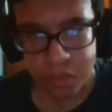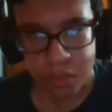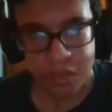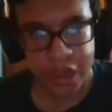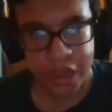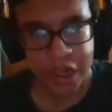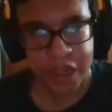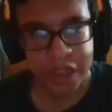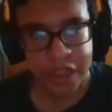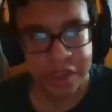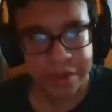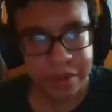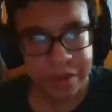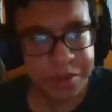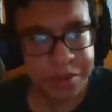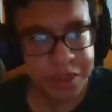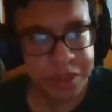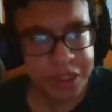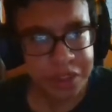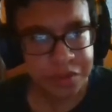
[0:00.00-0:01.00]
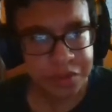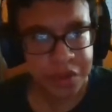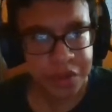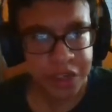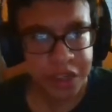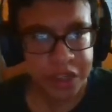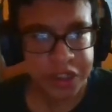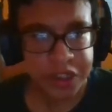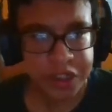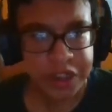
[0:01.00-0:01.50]
I didn't even see
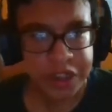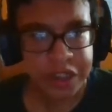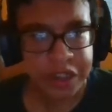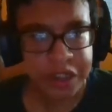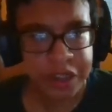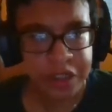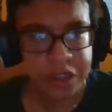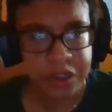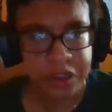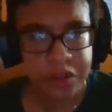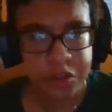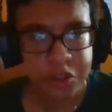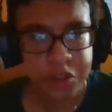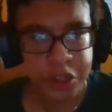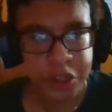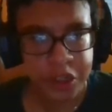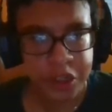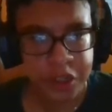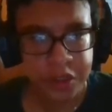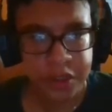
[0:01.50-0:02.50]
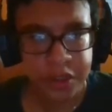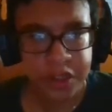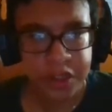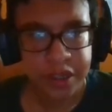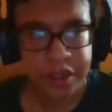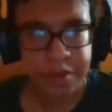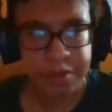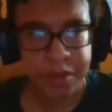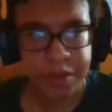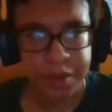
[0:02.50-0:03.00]
Foxy in the, in this trailer.
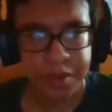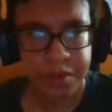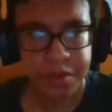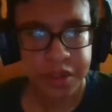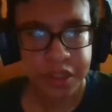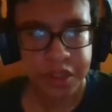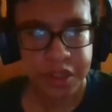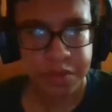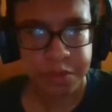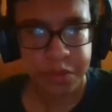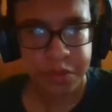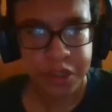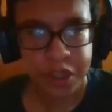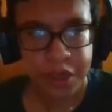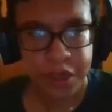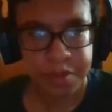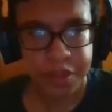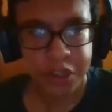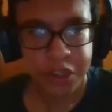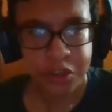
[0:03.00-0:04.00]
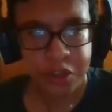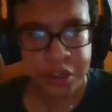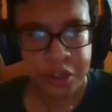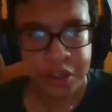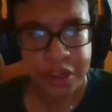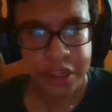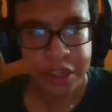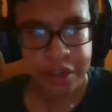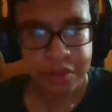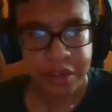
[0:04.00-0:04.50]
Maybe when Scott made the trailer,
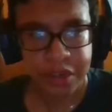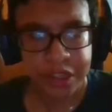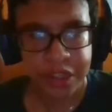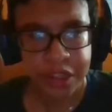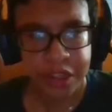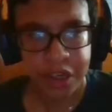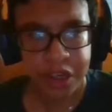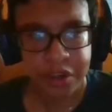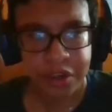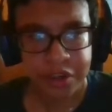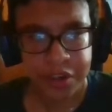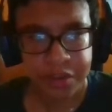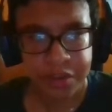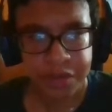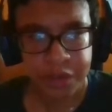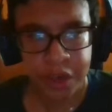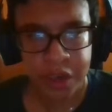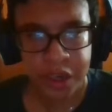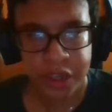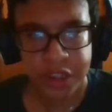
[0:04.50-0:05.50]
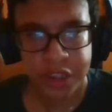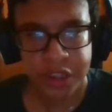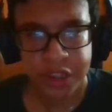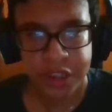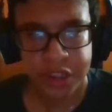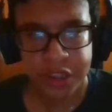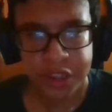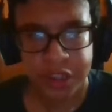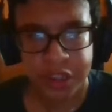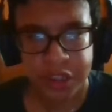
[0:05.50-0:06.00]
he he did not create Foxy,
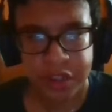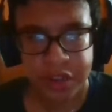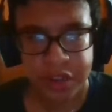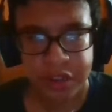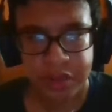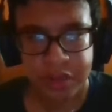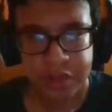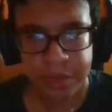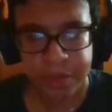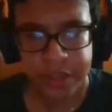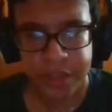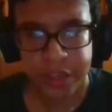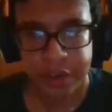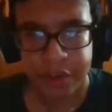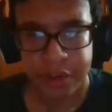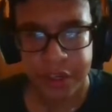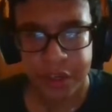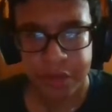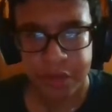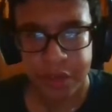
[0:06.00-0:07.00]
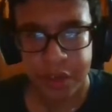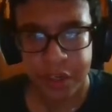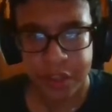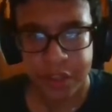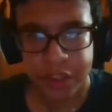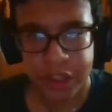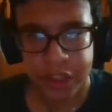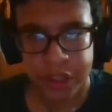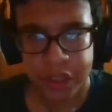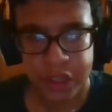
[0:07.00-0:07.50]
so um he created
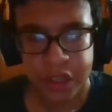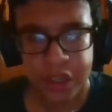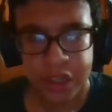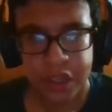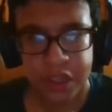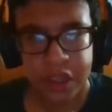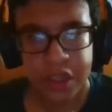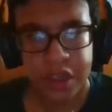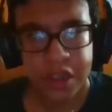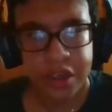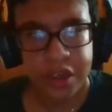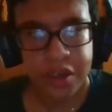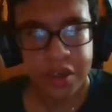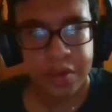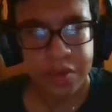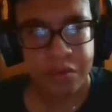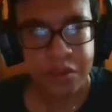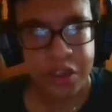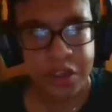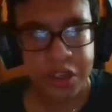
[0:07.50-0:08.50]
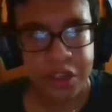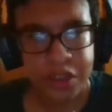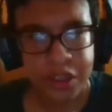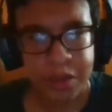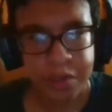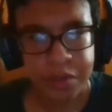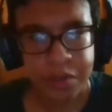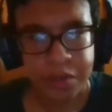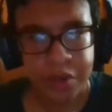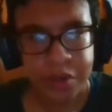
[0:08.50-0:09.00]
Foxy really late
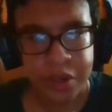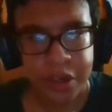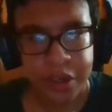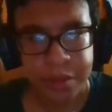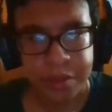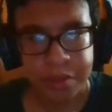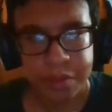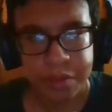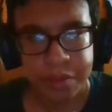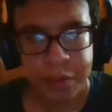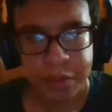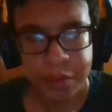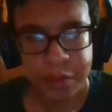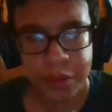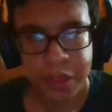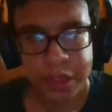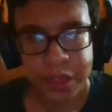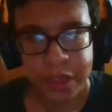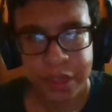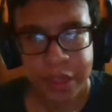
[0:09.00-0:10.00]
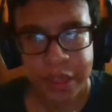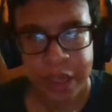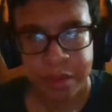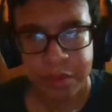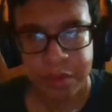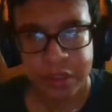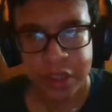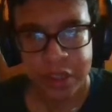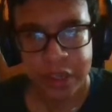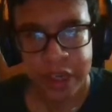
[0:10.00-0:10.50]
before he before the game was
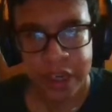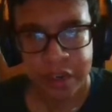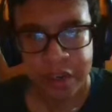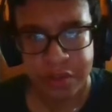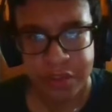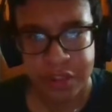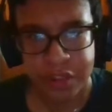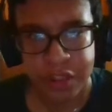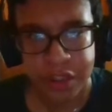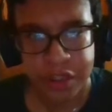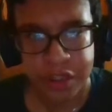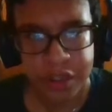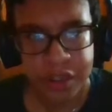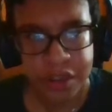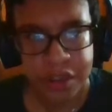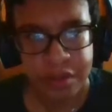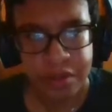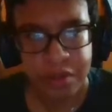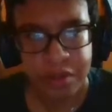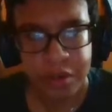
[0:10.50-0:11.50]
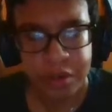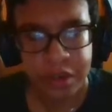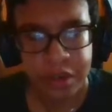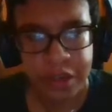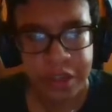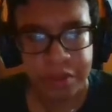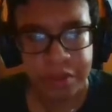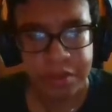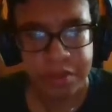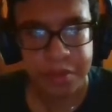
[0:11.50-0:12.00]
announced or the
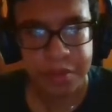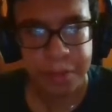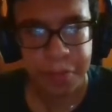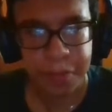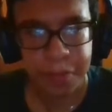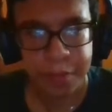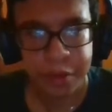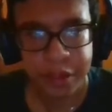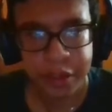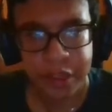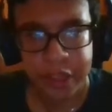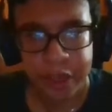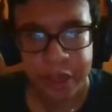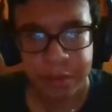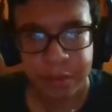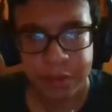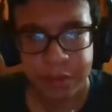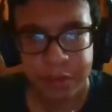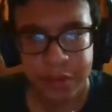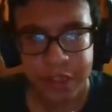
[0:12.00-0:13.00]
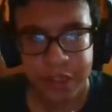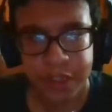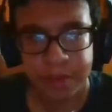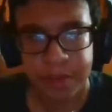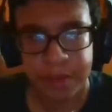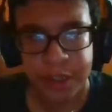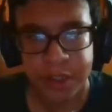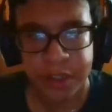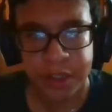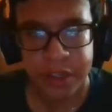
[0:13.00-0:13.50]
game Well, the game was released. I going to
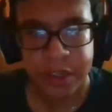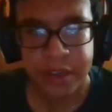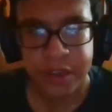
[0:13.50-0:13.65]
say.